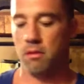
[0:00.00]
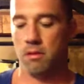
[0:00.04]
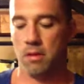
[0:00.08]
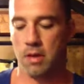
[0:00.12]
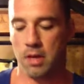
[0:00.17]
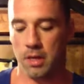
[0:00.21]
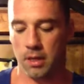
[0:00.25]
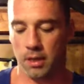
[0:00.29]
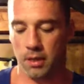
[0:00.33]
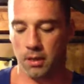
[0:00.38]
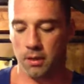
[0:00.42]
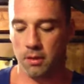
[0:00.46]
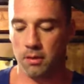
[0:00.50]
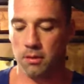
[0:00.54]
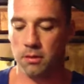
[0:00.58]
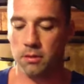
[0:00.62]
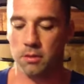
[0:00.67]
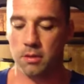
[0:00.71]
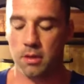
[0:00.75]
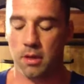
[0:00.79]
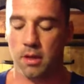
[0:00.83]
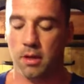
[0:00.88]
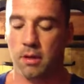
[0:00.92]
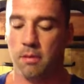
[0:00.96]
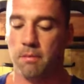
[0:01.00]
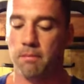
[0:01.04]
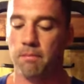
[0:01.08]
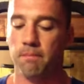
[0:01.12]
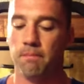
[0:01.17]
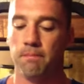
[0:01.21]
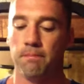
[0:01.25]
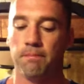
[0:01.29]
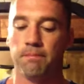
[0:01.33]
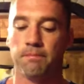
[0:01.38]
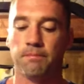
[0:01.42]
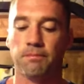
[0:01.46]
I use a
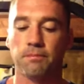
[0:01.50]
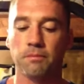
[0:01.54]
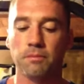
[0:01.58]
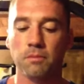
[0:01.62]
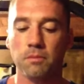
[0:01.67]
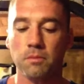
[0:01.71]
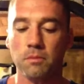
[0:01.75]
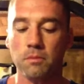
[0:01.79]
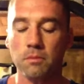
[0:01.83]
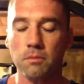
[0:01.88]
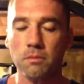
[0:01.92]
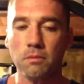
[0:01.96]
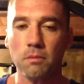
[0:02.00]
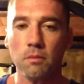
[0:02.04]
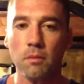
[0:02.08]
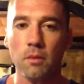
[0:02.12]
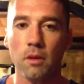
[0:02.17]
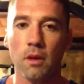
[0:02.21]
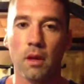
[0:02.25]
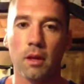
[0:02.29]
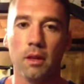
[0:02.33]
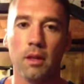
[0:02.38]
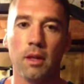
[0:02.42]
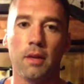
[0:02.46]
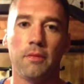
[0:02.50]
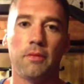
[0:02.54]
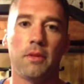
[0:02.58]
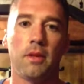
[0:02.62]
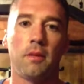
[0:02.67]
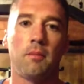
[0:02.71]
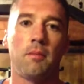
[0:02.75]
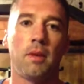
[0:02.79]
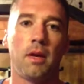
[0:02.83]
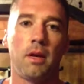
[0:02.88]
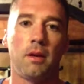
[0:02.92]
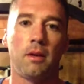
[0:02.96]

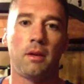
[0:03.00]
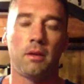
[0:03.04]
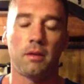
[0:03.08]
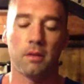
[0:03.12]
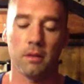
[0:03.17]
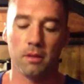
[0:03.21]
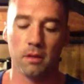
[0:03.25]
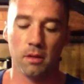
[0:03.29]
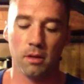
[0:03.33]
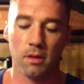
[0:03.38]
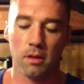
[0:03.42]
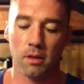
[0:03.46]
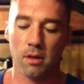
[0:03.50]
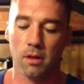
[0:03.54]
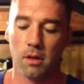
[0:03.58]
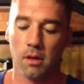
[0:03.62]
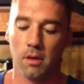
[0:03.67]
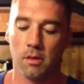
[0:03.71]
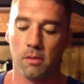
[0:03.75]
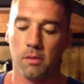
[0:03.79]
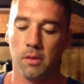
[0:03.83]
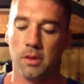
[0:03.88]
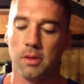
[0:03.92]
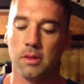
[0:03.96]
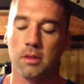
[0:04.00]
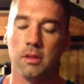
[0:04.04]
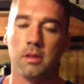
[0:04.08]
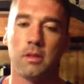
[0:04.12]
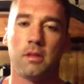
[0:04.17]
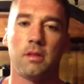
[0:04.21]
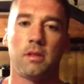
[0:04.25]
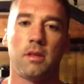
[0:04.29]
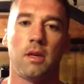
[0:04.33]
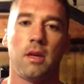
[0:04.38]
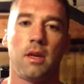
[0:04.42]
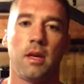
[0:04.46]
lifting belt, which
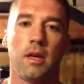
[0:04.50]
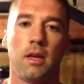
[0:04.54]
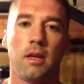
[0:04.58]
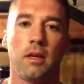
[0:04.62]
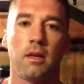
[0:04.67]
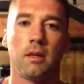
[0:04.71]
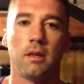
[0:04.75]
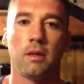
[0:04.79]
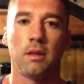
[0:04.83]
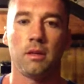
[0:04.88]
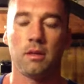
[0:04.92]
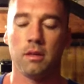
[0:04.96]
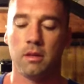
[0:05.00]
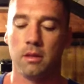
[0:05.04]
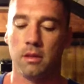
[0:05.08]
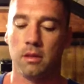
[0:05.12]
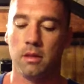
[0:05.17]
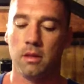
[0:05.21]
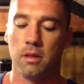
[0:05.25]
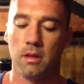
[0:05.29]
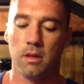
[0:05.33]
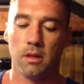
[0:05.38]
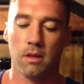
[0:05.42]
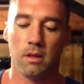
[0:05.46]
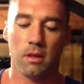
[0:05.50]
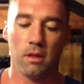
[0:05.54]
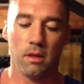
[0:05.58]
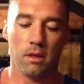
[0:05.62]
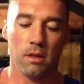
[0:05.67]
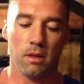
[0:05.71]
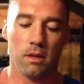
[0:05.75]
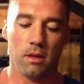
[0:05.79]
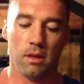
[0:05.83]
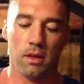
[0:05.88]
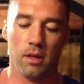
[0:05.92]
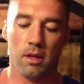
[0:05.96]
this thing
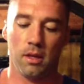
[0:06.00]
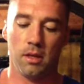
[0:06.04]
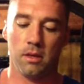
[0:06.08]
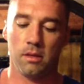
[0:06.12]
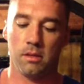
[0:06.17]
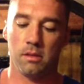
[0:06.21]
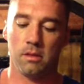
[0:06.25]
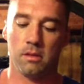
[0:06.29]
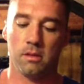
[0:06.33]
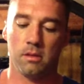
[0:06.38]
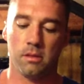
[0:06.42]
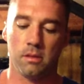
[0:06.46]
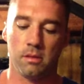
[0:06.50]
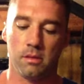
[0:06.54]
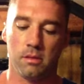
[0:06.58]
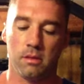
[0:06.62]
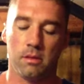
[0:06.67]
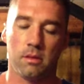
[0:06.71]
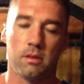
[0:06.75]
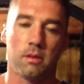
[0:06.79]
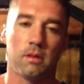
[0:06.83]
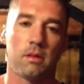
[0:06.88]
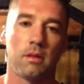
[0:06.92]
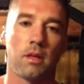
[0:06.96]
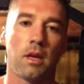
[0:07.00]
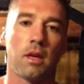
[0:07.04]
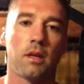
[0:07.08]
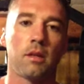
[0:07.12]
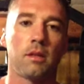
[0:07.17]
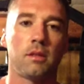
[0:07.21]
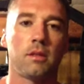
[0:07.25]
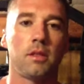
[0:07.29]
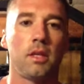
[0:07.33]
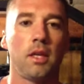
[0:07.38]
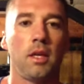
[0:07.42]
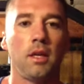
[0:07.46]
is
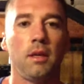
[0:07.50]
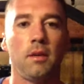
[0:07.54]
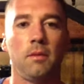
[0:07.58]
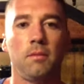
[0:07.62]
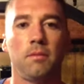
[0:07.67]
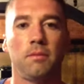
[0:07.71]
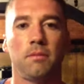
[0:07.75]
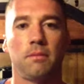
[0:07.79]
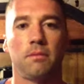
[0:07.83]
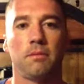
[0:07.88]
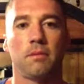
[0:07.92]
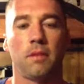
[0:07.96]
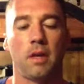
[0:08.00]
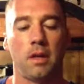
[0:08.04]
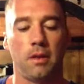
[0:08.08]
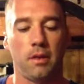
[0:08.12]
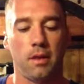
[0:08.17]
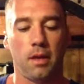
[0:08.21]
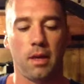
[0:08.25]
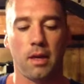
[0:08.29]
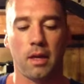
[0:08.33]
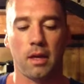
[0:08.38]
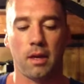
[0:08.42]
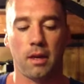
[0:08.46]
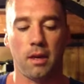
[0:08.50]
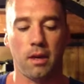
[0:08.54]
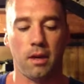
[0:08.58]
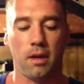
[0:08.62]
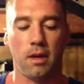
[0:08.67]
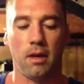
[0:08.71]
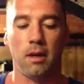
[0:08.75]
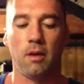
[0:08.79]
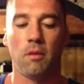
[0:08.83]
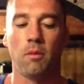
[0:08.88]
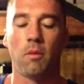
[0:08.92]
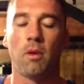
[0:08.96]
dirt cheap. I think I got
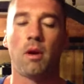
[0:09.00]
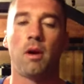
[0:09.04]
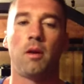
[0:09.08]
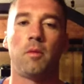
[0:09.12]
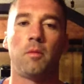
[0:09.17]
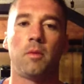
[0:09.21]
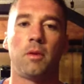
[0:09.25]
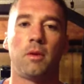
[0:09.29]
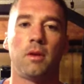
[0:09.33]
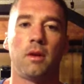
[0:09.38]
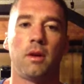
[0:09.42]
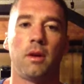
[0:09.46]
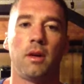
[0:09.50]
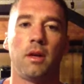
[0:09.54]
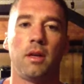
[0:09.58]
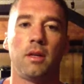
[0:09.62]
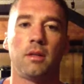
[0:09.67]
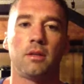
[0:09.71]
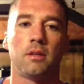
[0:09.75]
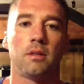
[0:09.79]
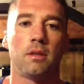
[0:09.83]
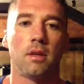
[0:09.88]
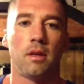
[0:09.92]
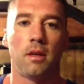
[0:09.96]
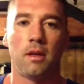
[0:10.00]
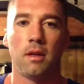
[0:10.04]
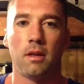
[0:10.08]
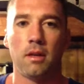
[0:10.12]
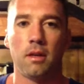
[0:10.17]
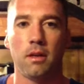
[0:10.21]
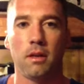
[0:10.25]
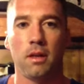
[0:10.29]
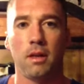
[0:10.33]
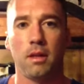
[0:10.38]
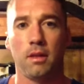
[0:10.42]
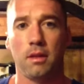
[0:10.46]
it at Walmart. It's not
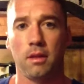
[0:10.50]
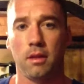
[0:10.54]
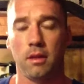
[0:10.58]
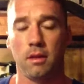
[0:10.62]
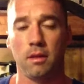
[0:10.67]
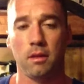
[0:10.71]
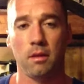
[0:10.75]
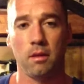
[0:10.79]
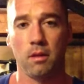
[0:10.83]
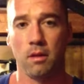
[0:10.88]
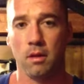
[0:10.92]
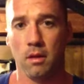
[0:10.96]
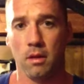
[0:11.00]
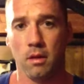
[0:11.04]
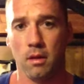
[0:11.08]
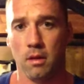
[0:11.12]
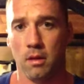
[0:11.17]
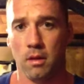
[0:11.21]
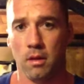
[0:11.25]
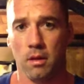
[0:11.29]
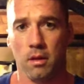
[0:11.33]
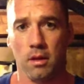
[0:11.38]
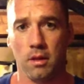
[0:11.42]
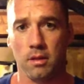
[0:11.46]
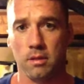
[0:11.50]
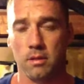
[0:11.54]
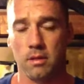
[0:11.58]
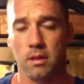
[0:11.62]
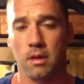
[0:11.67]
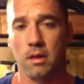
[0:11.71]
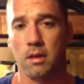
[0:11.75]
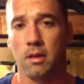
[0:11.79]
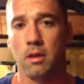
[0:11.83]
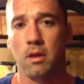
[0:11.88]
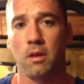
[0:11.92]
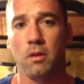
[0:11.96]
nothing. It's
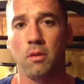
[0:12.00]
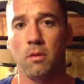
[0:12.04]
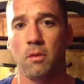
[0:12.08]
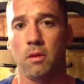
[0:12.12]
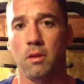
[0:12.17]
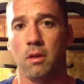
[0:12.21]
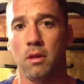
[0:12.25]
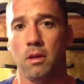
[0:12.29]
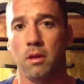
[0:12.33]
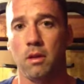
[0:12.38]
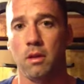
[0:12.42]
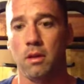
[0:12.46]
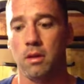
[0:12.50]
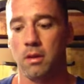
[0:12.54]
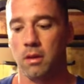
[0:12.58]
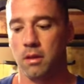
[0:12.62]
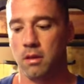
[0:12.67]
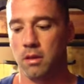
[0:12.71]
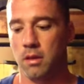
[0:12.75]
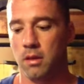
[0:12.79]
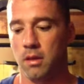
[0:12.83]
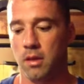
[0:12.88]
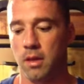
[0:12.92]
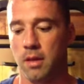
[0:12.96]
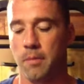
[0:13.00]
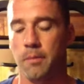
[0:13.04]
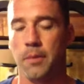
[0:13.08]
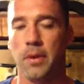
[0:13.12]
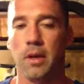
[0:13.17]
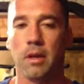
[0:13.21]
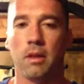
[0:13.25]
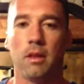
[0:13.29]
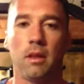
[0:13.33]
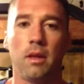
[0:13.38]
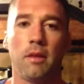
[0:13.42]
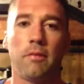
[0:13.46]
not no Olympic
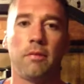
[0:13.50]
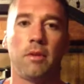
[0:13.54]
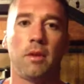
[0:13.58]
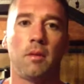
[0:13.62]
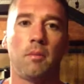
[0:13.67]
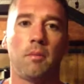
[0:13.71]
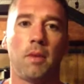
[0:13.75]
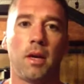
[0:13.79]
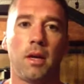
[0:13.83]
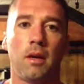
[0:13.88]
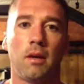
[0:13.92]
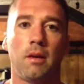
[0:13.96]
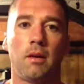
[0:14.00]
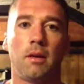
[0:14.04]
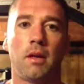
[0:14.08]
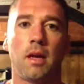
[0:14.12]
lifting belt.